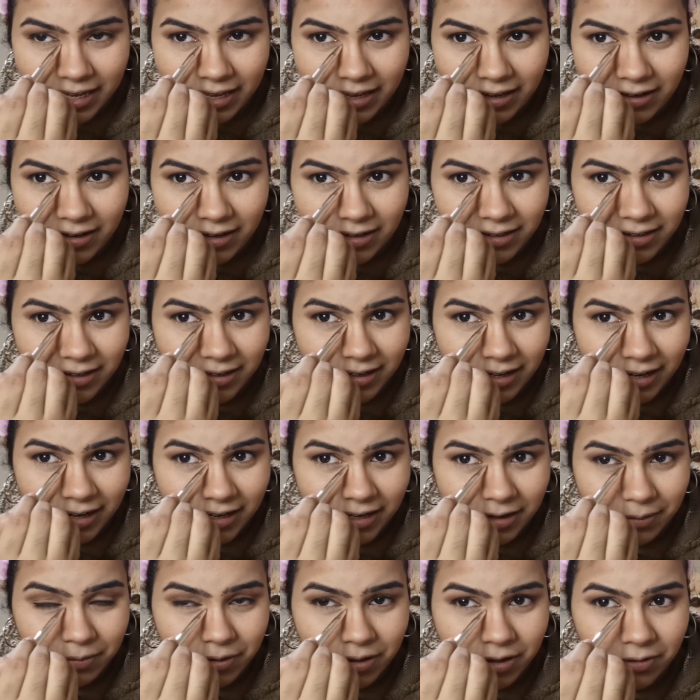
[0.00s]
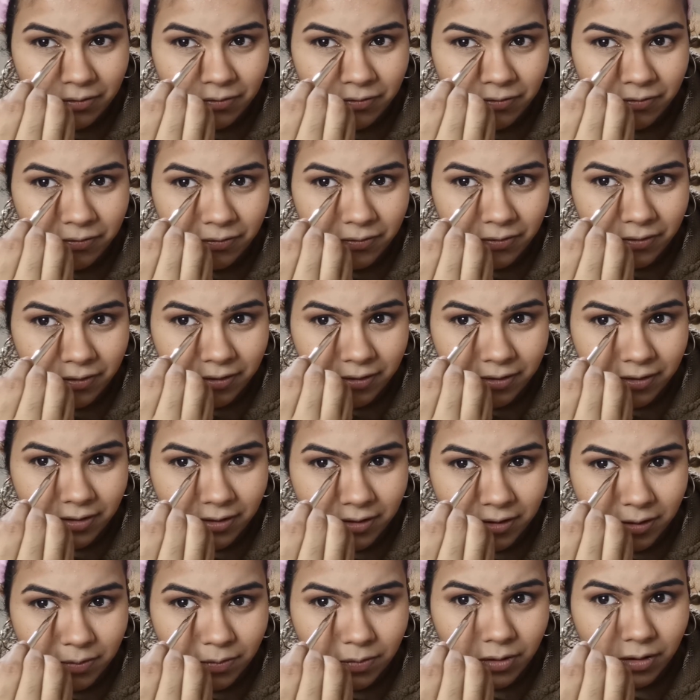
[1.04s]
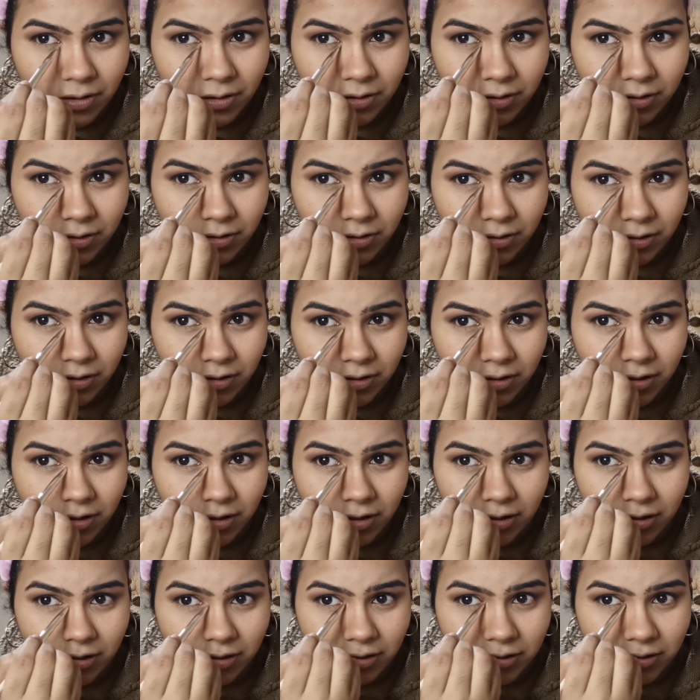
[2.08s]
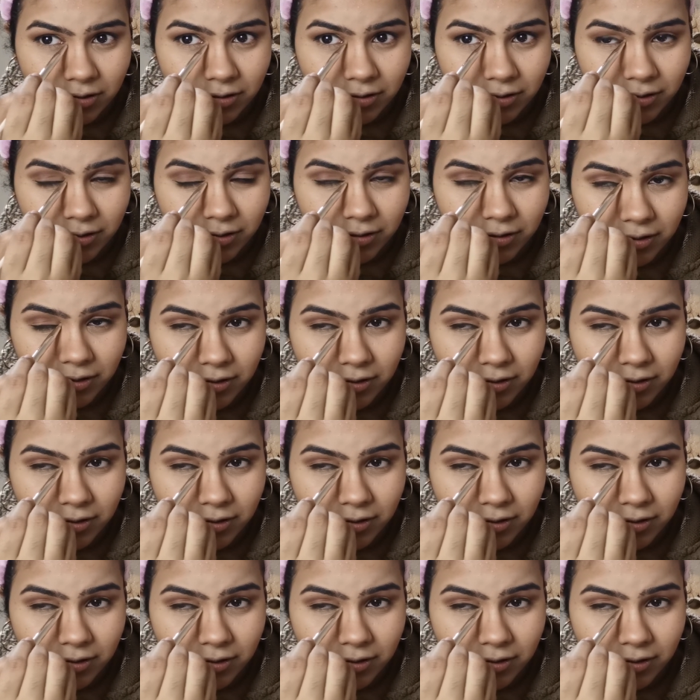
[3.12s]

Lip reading: who doesn't like a bit of sparkle near the eyes?